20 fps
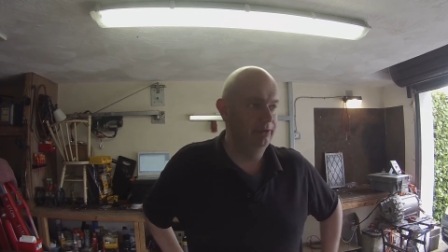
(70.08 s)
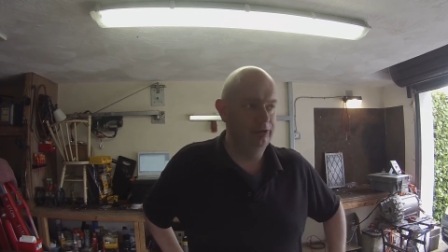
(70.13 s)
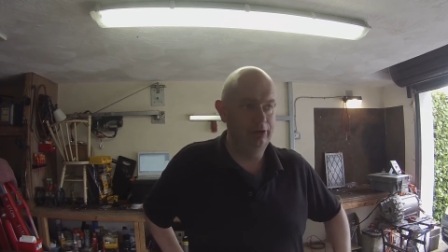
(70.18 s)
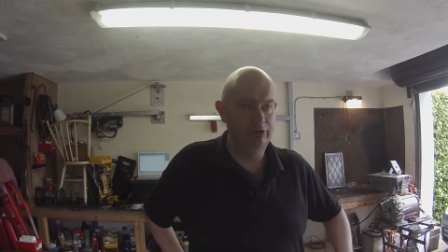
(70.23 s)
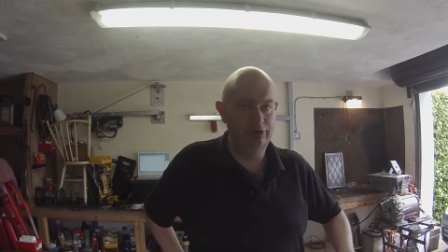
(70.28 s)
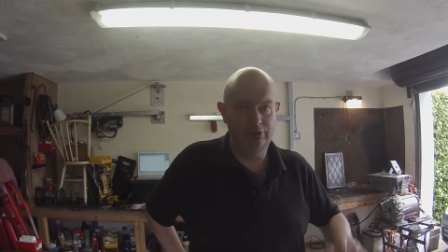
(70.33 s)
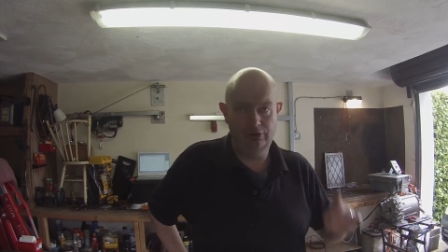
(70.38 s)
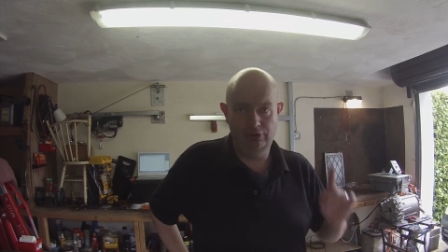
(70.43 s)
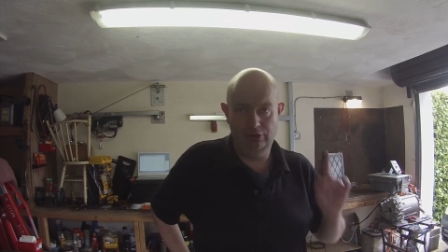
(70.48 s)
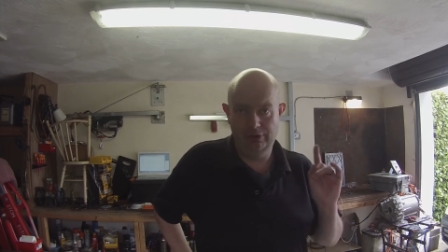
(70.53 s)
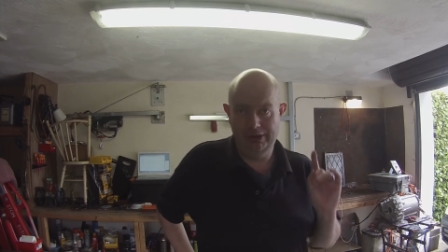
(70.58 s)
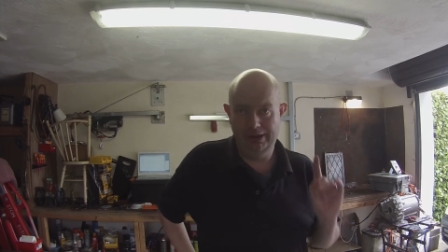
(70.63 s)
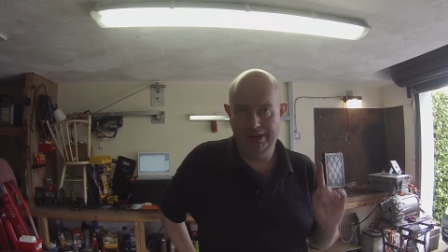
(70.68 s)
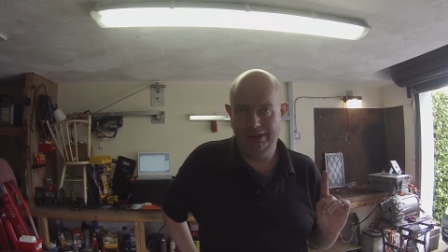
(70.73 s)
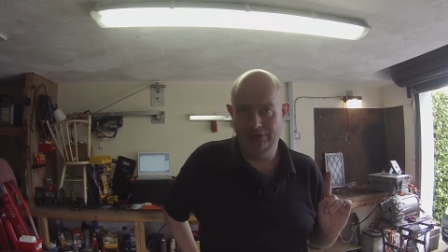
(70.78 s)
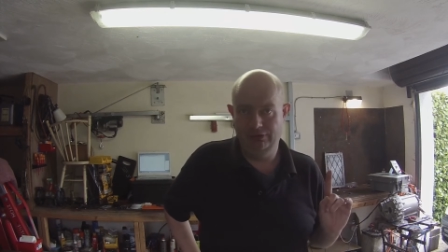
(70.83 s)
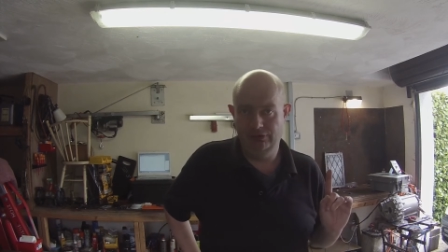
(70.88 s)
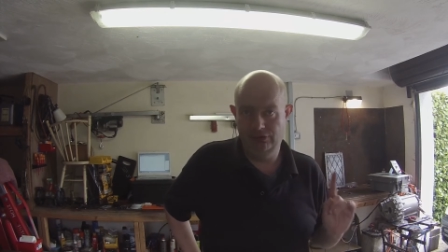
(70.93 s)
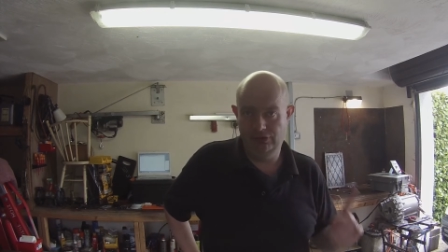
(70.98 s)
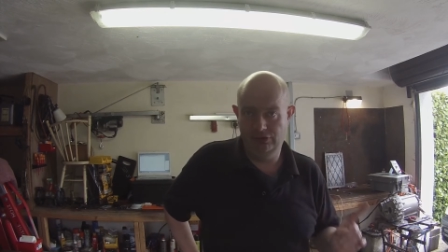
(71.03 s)
so I'm going to go
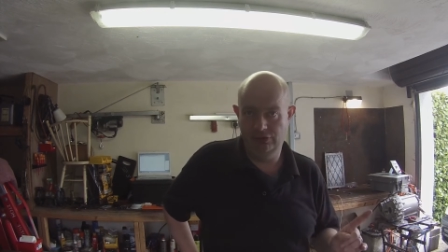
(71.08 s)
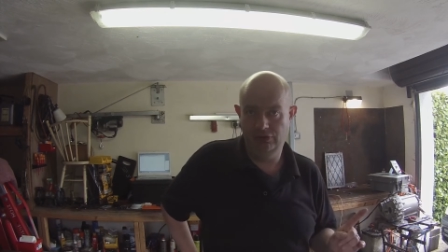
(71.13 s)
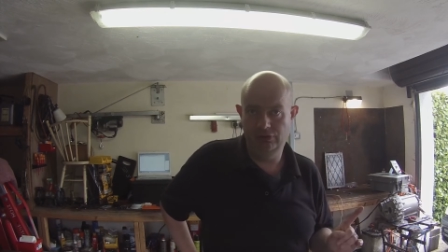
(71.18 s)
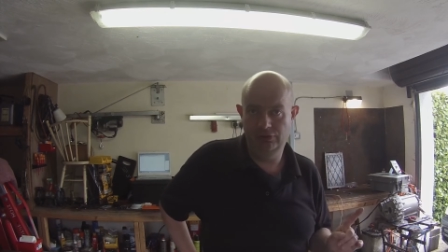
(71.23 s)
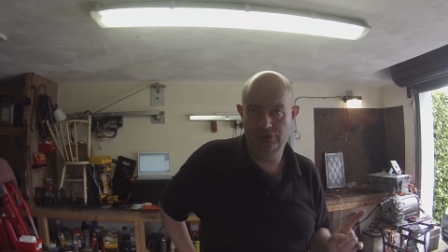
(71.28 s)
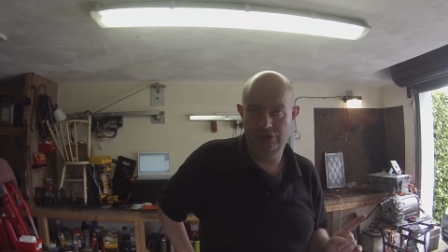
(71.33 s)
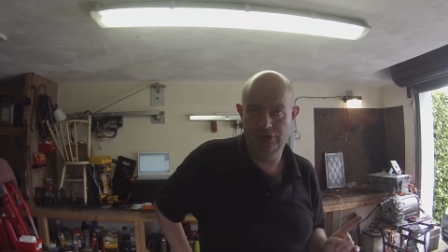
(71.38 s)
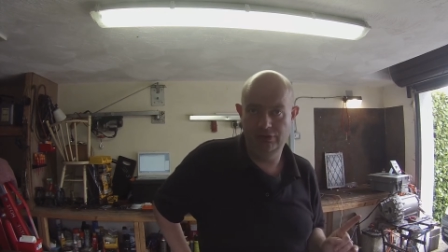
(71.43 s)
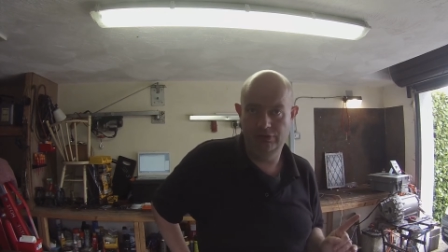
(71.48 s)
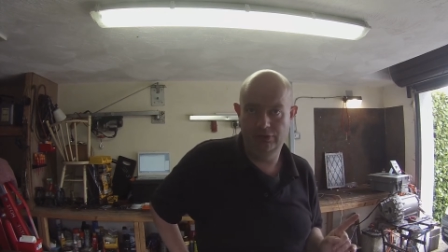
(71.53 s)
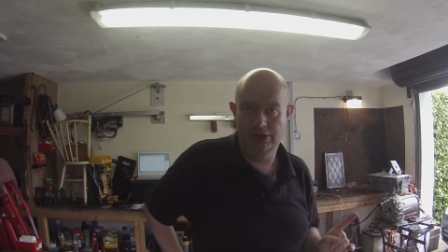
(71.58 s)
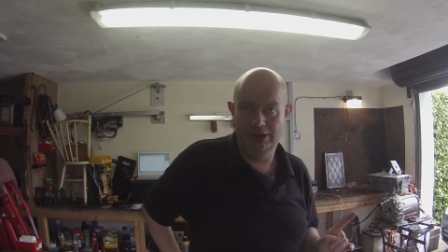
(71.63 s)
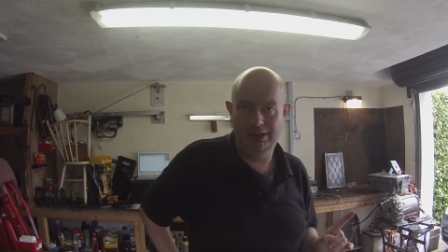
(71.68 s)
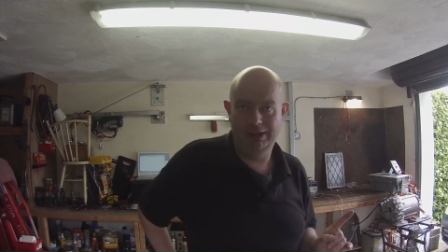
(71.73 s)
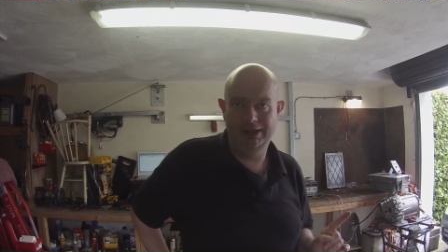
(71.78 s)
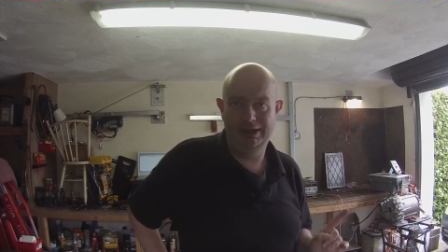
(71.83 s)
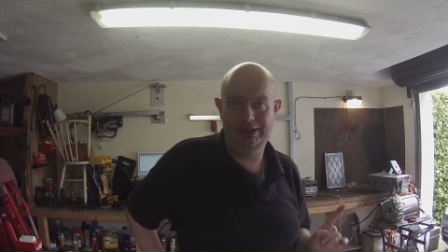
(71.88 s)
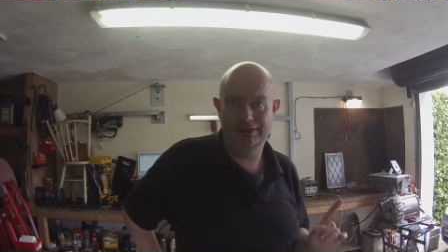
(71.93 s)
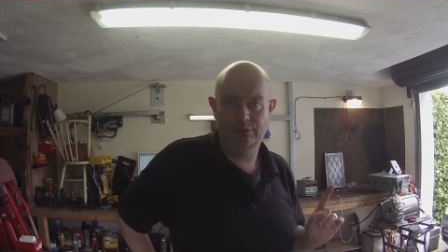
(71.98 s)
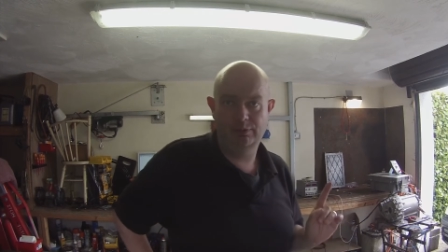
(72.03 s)
ahead and show you
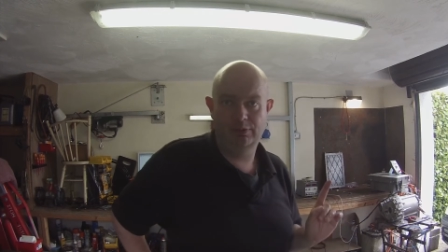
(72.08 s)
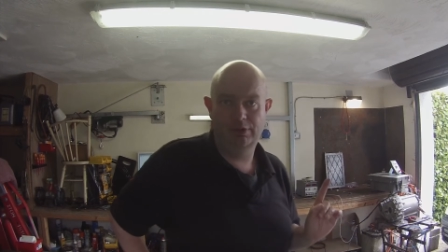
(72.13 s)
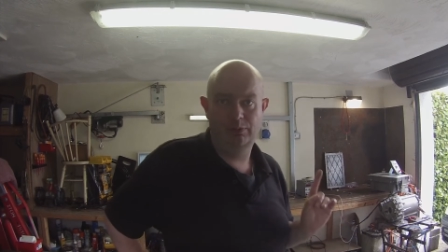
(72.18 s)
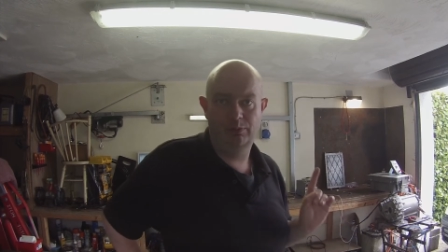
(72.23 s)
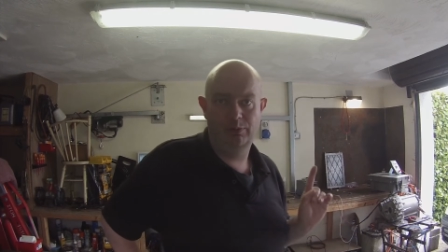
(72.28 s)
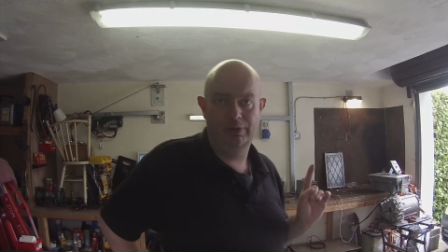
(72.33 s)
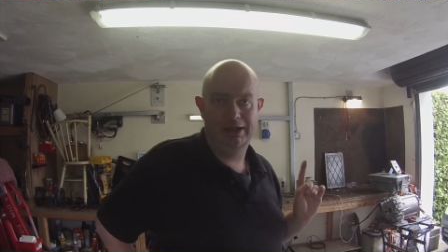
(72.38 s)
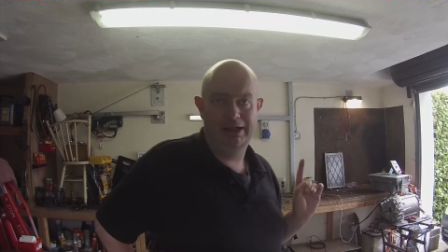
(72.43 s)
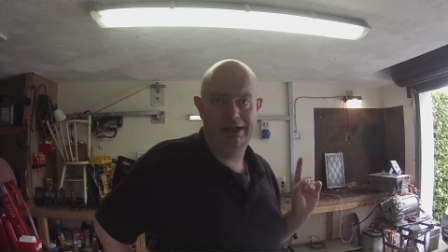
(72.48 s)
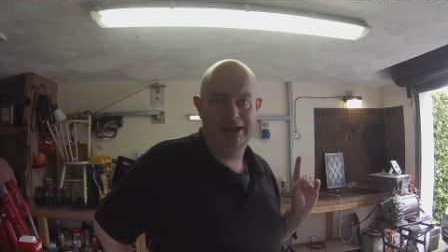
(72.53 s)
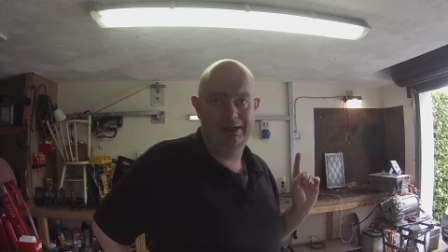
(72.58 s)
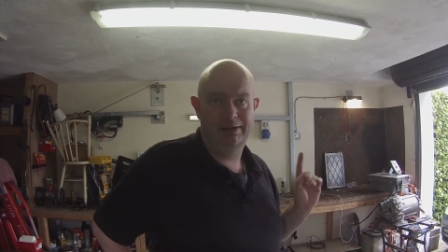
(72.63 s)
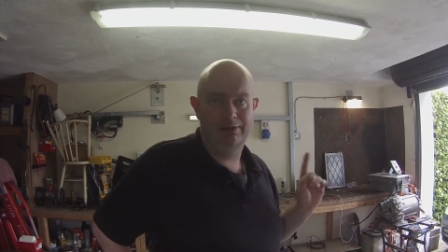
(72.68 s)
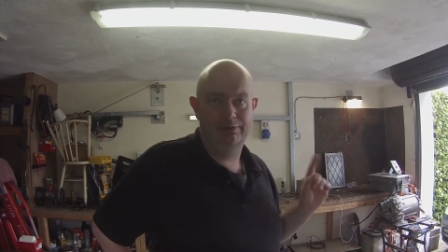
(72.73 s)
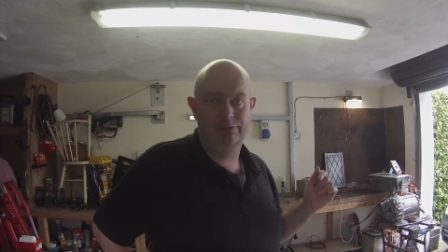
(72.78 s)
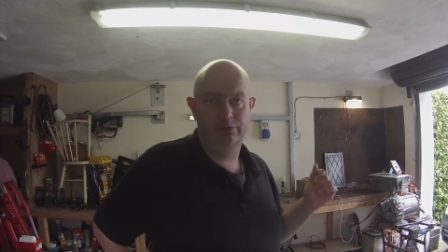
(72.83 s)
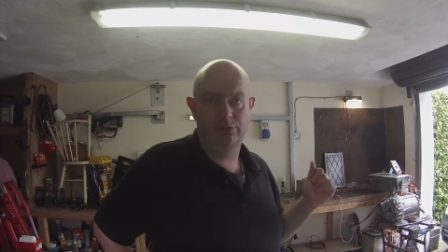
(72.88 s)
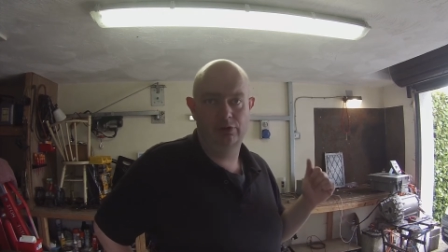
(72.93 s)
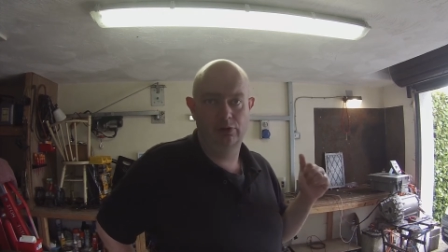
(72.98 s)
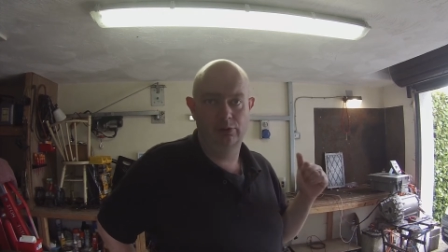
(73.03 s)
guys what we
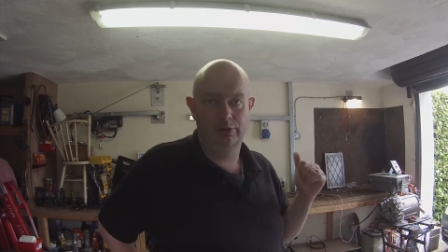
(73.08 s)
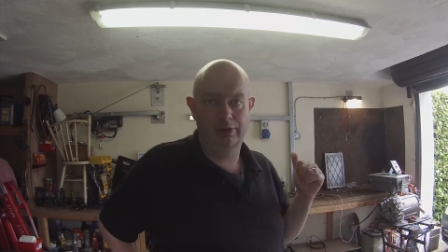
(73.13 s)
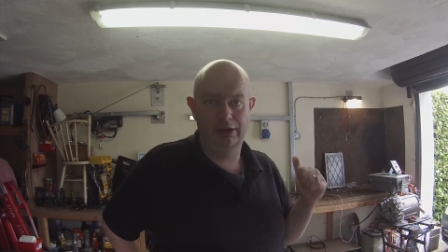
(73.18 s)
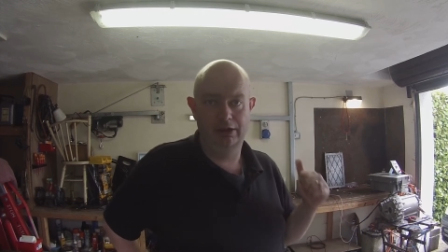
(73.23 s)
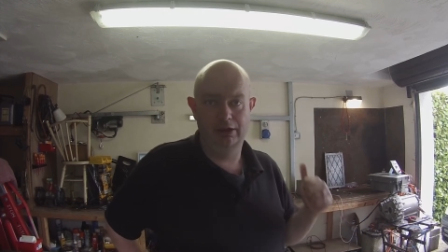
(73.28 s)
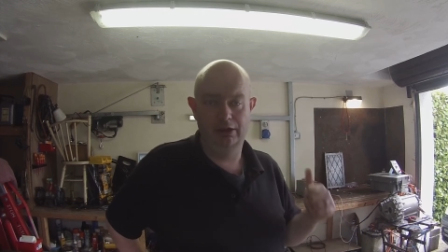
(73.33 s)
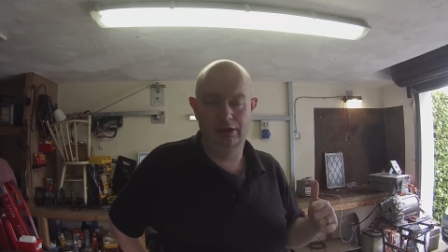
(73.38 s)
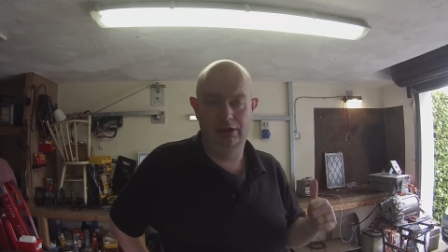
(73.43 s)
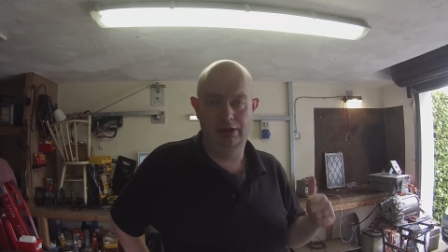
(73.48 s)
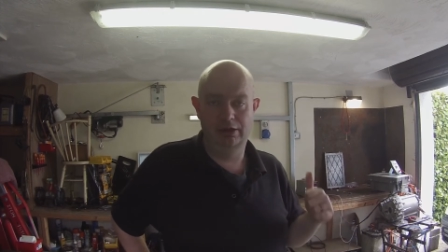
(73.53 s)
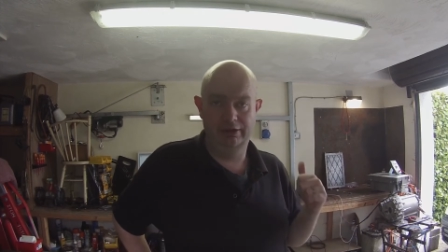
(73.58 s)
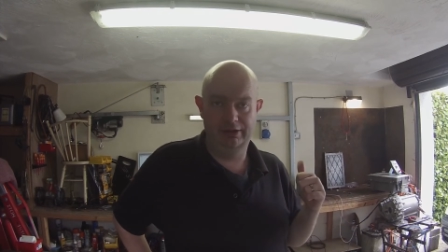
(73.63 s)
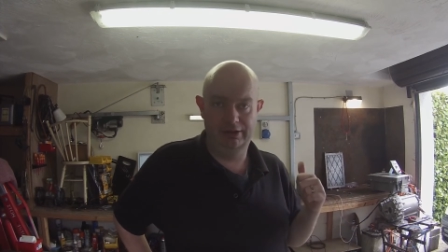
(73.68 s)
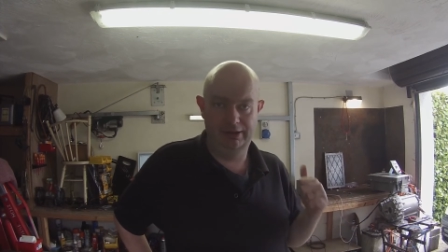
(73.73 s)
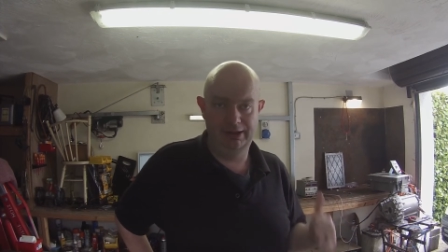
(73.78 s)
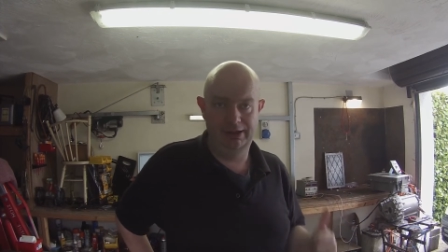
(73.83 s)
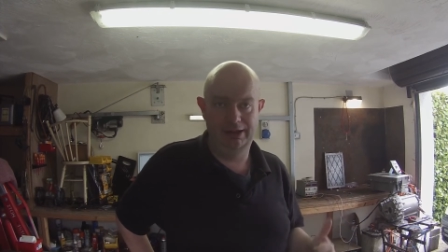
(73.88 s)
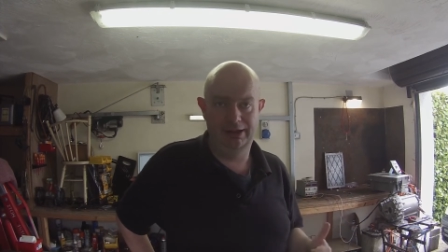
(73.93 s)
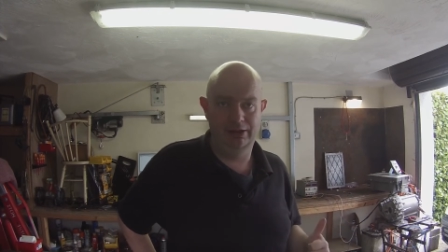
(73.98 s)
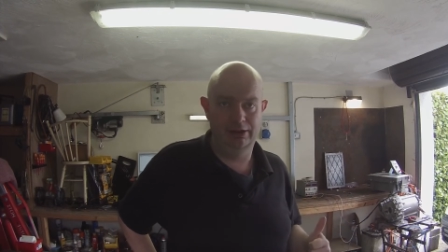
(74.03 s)
have going on
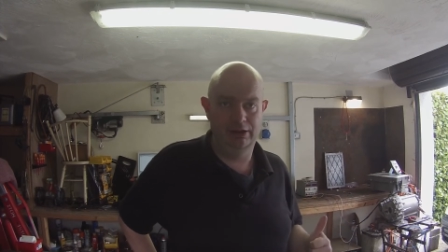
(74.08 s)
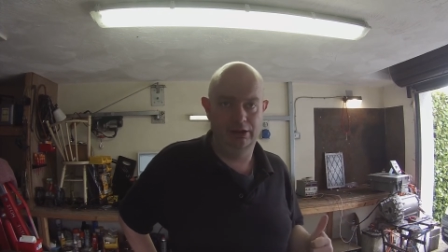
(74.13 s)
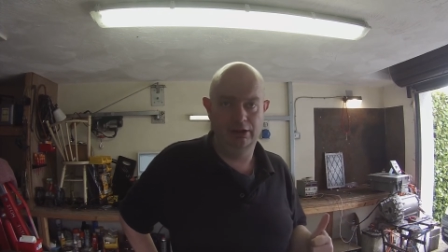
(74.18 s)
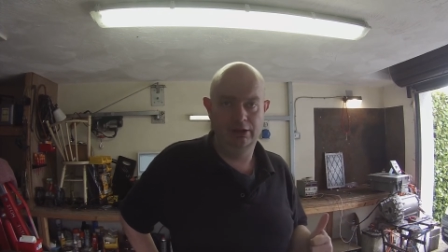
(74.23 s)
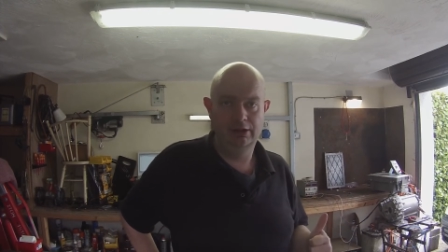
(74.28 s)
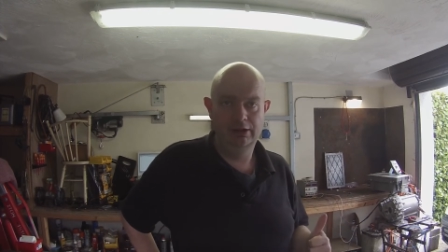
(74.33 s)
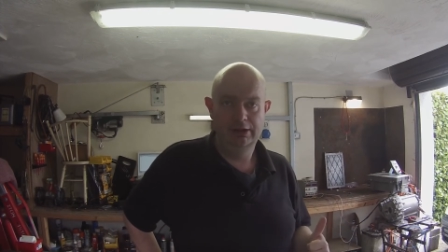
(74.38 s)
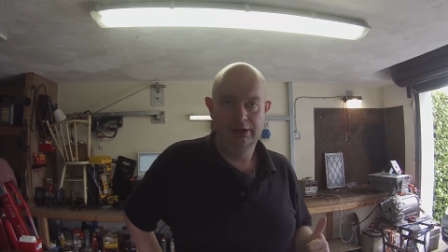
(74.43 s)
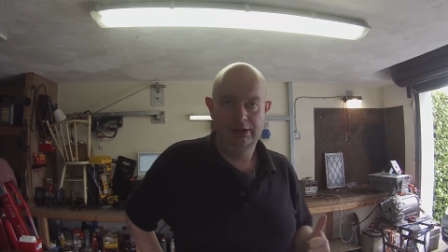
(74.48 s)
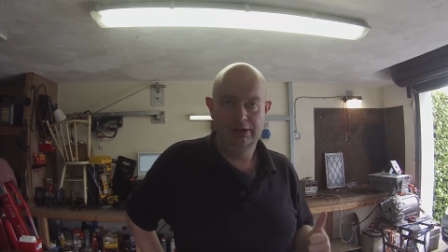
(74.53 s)
here